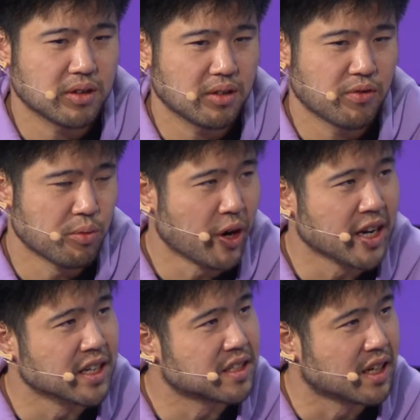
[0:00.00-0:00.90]
from what I
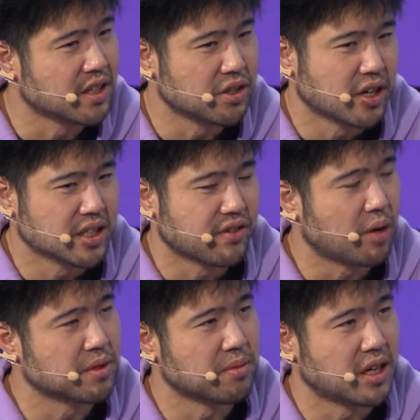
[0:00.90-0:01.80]
understand, you guys have
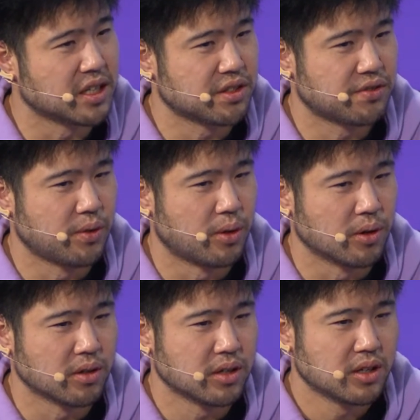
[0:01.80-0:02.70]
optimized
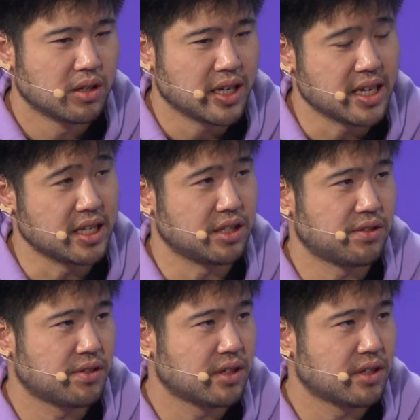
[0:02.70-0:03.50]
for ease.